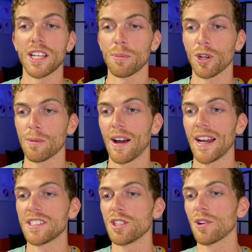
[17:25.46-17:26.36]
a book about
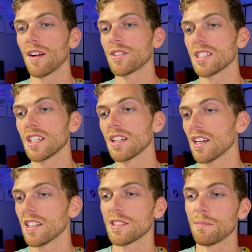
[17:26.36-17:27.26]
anti-gravity.
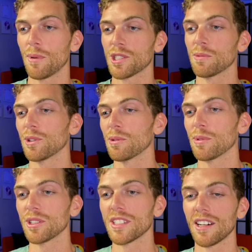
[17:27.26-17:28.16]
It's impossible to
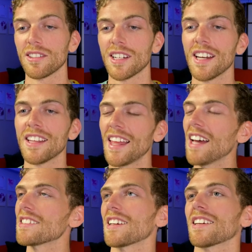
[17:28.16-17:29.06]
put down.
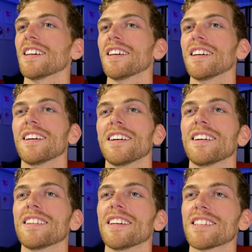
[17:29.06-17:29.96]
That's like
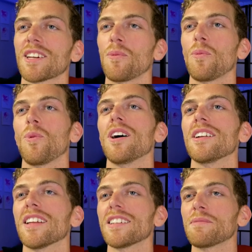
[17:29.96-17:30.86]
a
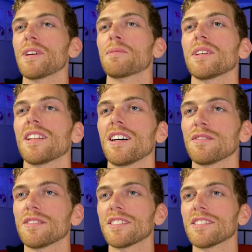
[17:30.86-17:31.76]
1. That didn't make me
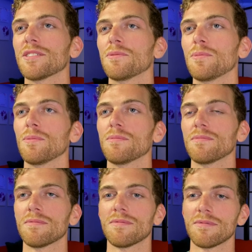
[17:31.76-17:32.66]
laugh.
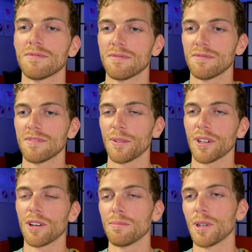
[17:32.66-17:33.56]
There we
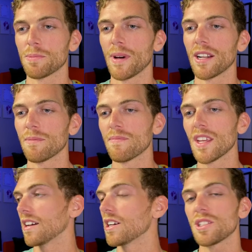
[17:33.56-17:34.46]
go, much better.
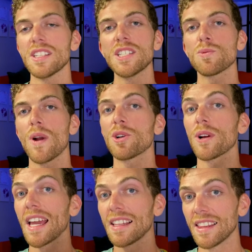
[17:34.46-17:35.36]
So this is
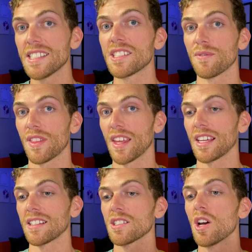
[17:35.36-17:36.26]
rendering a list of
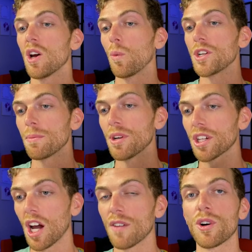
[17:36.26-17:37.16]
things, which I'm gonna
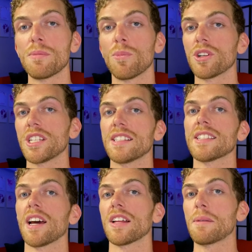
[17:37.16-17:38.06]
cover in more
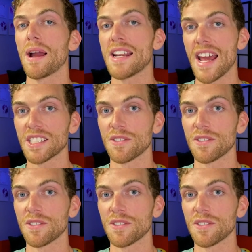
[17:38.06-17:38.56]
detail in my next